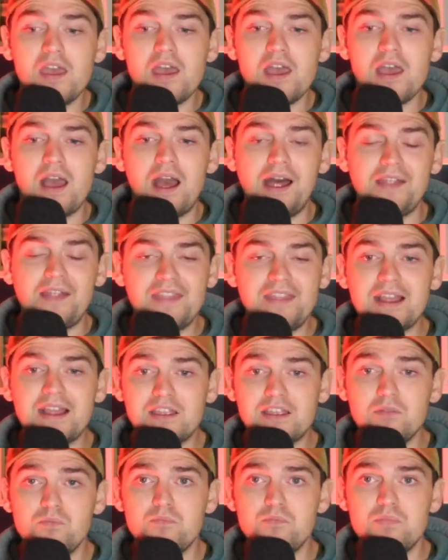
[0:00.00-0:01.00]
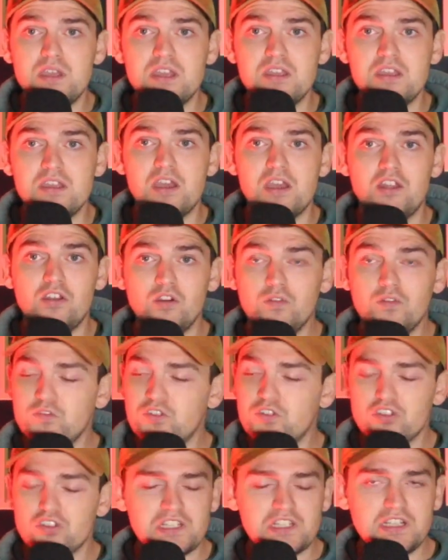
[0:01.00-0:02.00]
And that can be enough
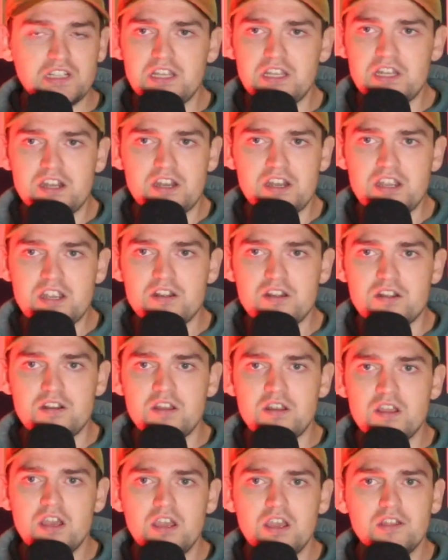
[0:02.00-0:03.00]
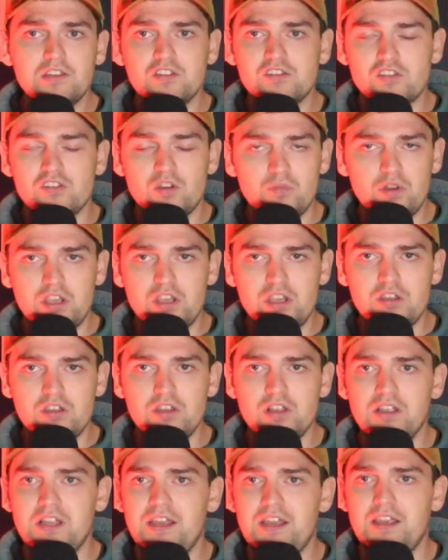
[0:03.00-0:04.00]
just to lean an ear to somebody
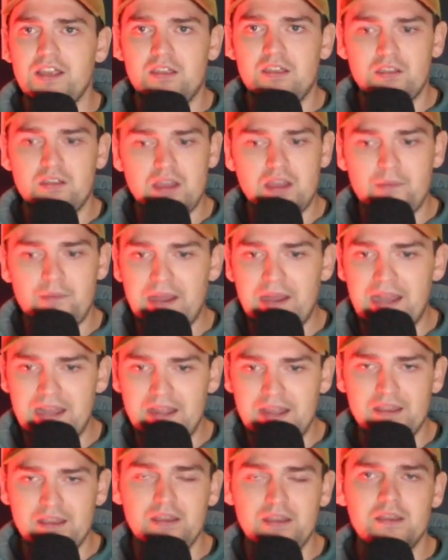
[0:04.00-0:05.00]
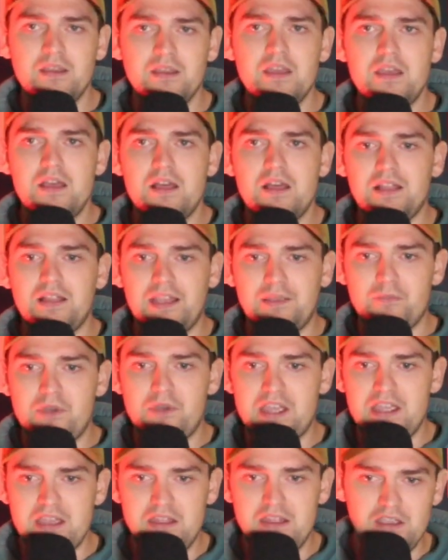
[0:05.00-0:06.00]
like Abada, like
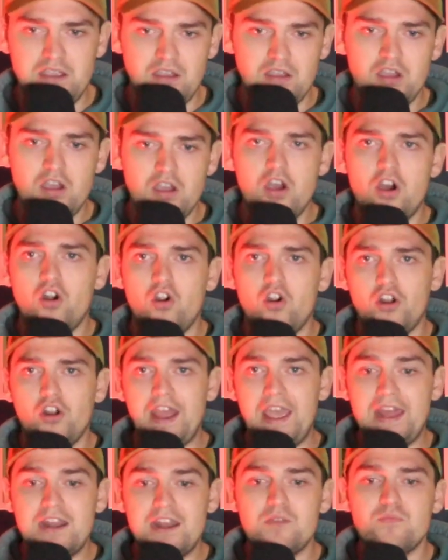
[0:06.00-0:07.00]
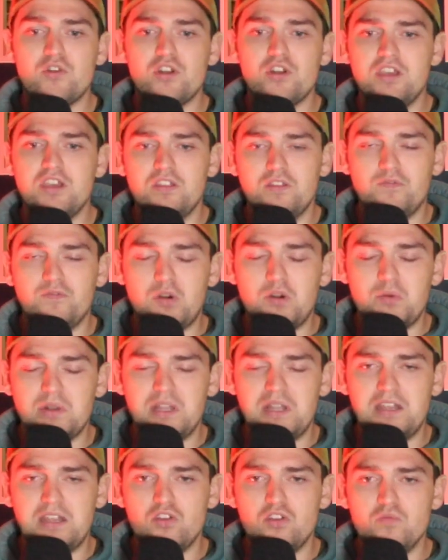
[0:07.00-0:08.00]
Maeda, or anybody in the forward
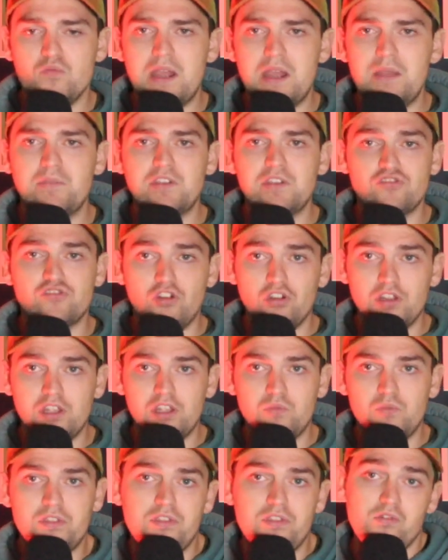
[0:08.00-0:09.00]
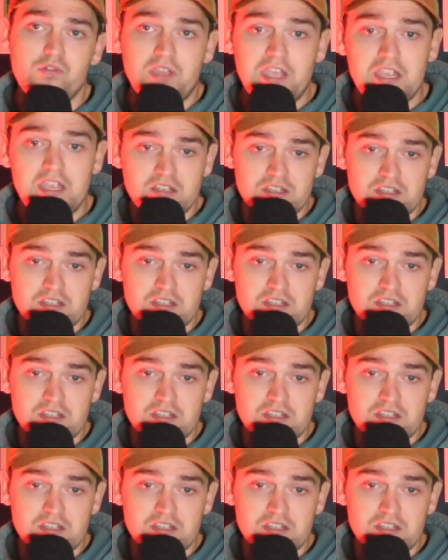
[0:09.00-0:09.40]
line who might be struggling with the occasion.